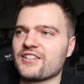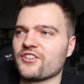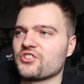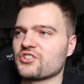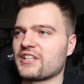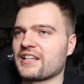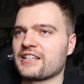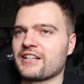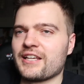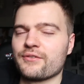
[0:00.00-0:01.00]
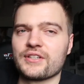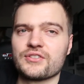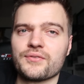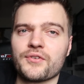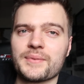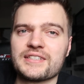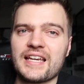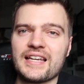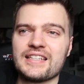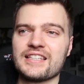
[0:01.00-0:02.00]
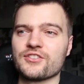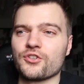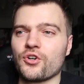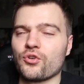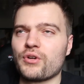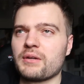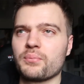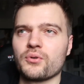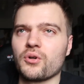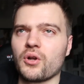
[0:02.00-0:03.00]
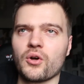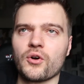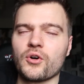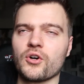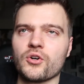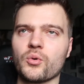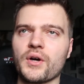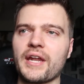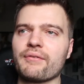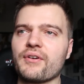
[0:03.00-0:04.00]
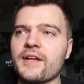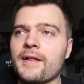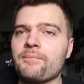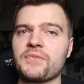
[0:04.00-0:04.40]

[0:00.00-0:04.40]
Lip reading: not just like a clear victory for Mercedes or Red Bull or whatever.